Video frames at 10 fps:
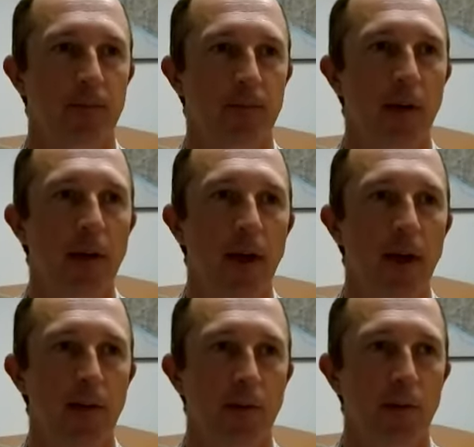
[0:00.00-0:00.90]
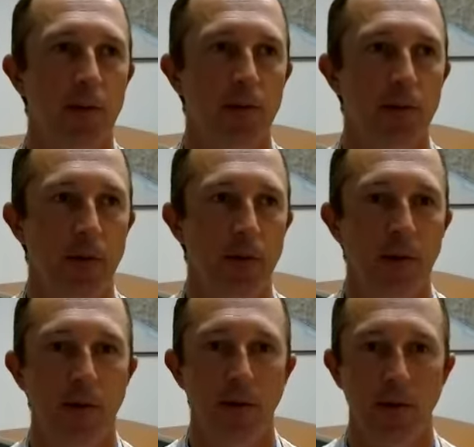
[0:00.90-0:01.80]
Very handy tools.
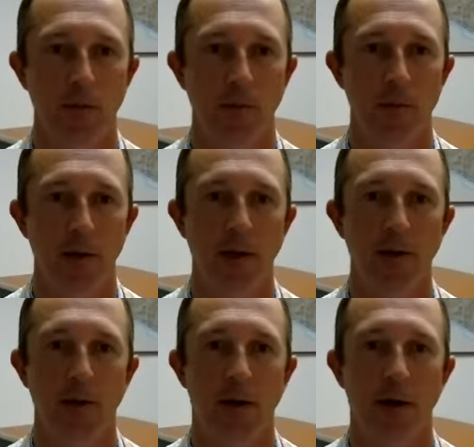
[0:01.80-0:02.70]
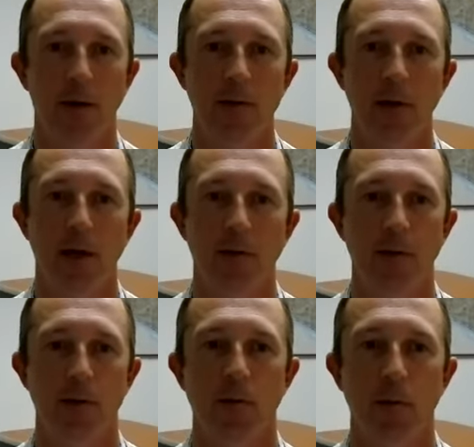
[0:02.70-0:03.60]
I'm trying to get the auditor's office
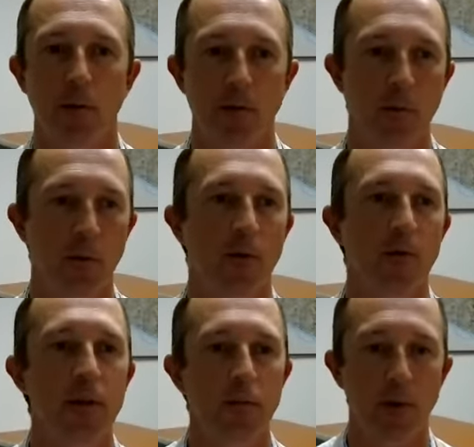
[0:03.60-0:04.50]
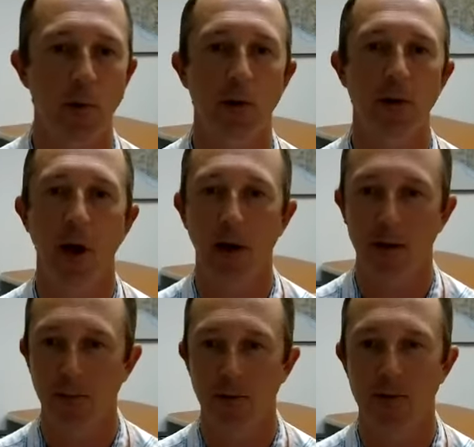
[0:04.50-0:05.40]
to expose more of these recorded
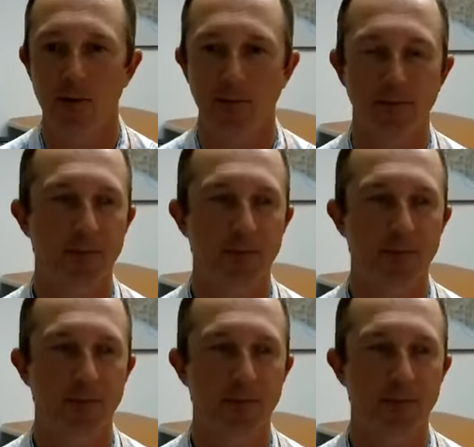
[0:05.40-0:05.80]
documents.